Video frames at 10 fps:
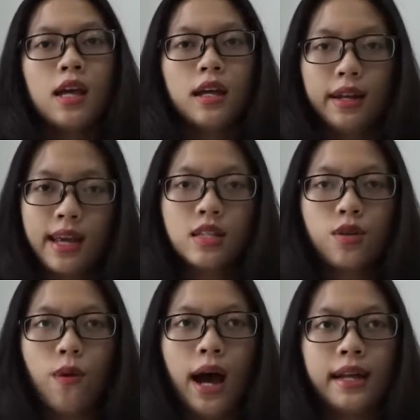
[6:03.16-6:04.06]
The next
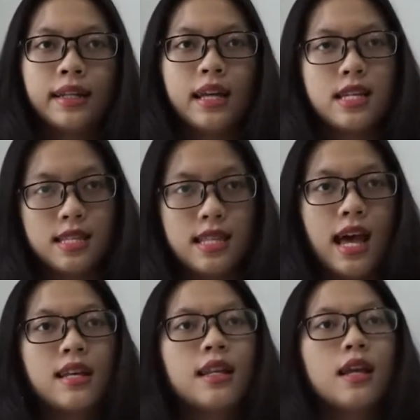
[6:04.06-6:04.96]
one is
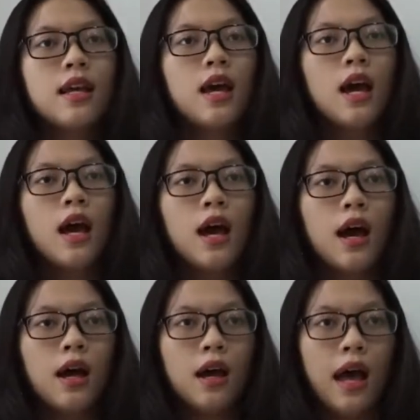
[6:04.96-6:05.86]
that
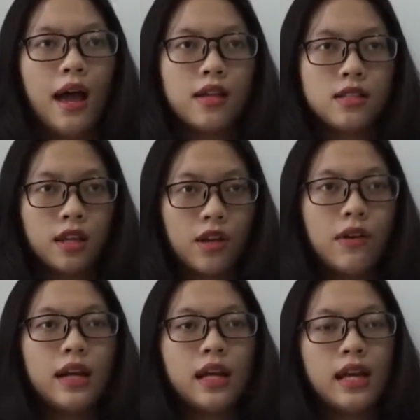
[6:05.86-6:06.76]

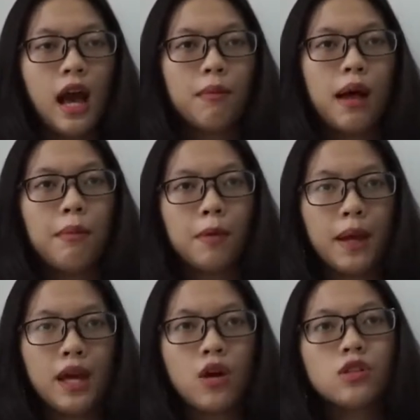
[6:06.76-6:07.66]
security of Apple
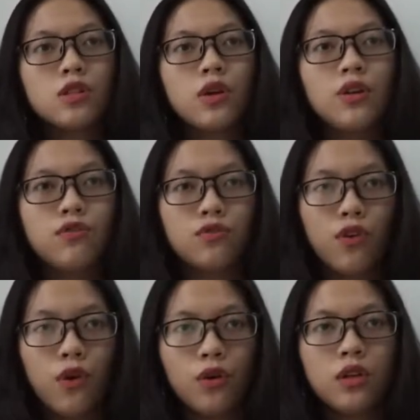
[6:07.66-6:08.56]
Pay also
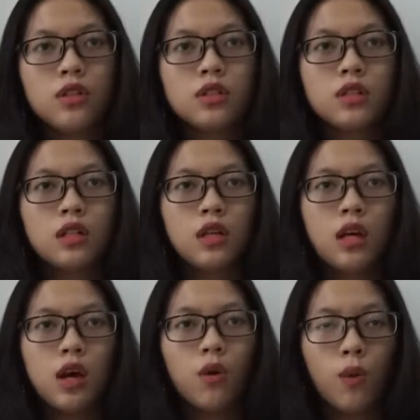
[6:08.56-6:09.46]
involves
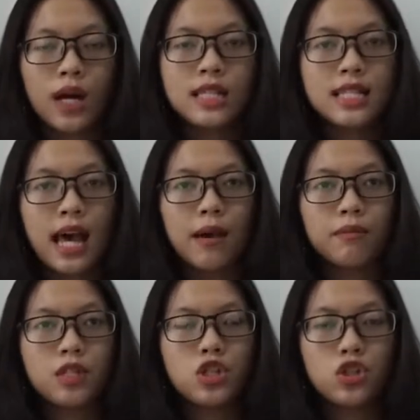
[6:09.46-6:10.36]
one-time
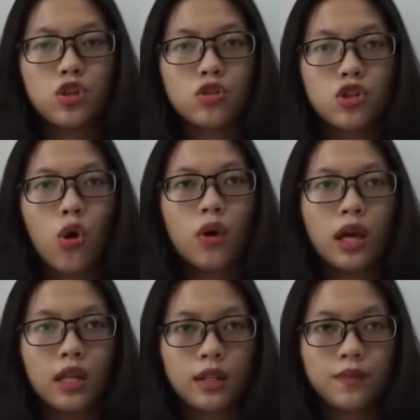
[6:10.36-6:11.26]
digital
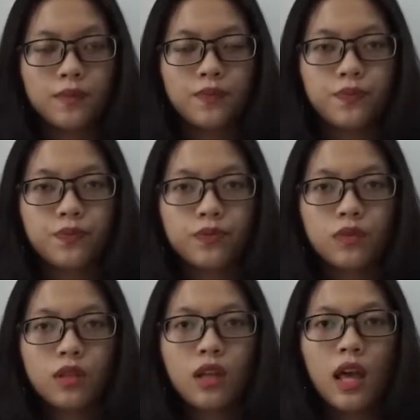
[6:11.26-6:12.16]
token,
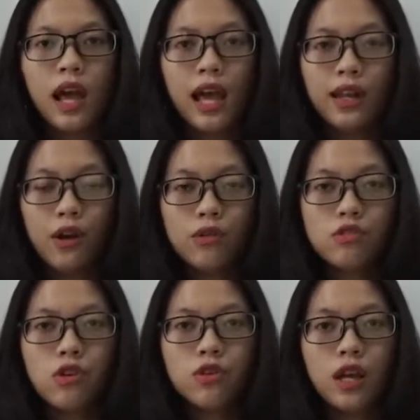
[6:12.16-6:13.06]
and
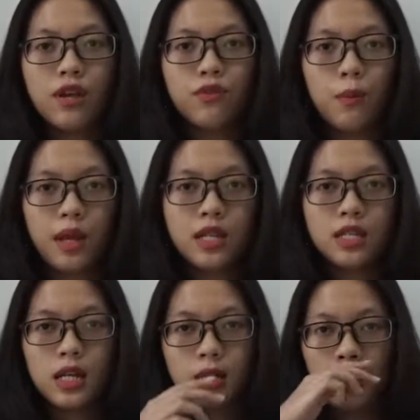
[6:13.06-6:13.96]
also the
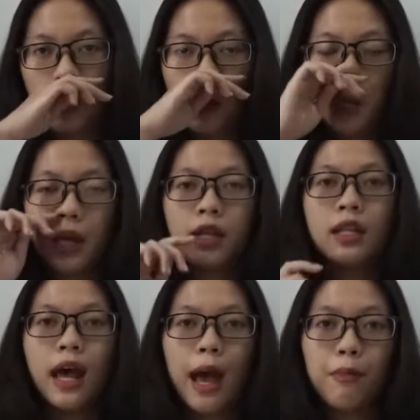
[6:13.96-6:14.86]
information in
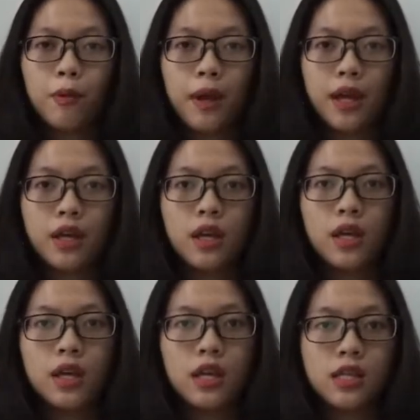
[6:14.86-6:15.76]
the Apple Pay
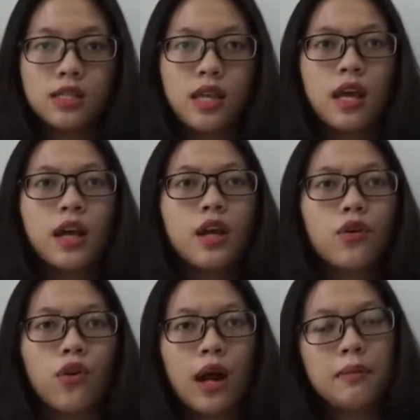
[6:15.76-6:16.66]
is
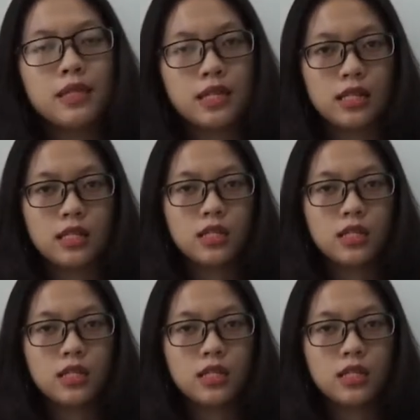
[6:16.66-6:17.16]
encrypted.